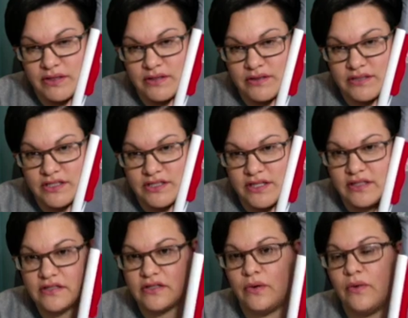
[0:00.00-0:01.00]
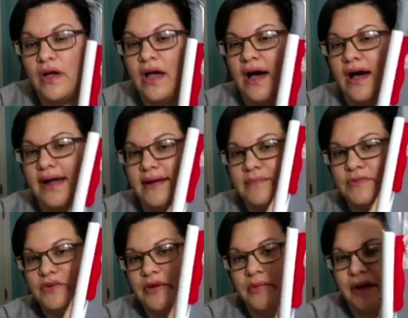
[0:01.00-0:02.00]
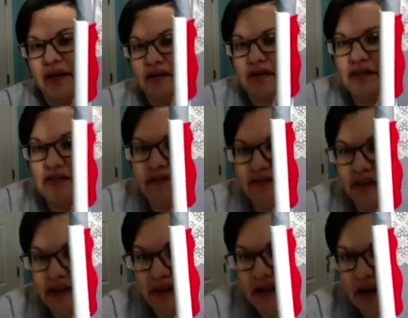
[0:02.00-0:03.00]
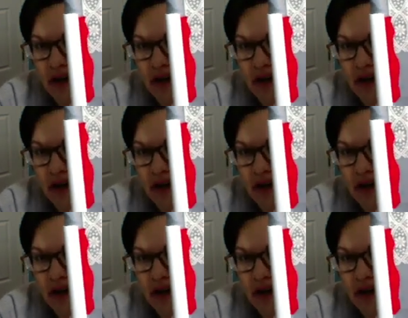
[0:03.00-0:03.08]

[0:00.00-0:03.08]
to stitch it. So I'm doing mine a little different.